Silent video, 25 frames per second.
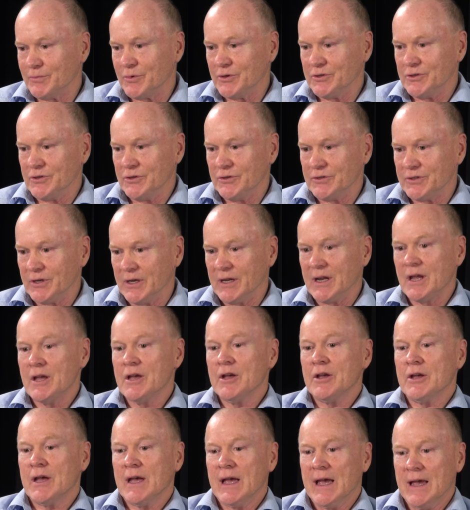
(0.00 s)
producing
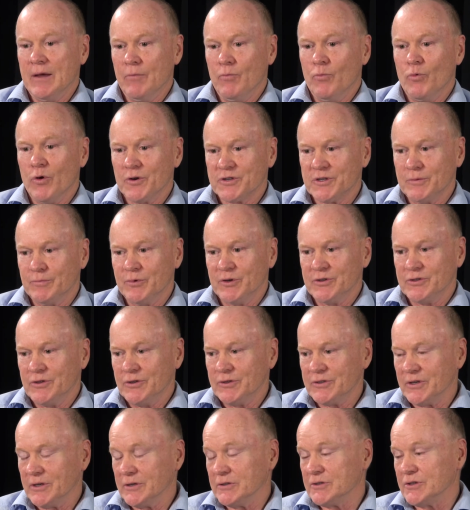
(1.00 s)
and what you're
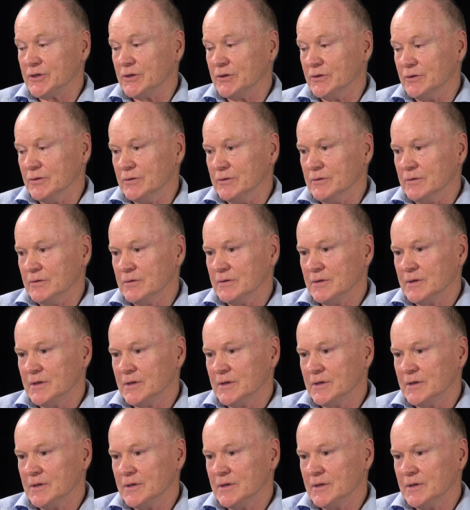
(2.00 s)
producing to.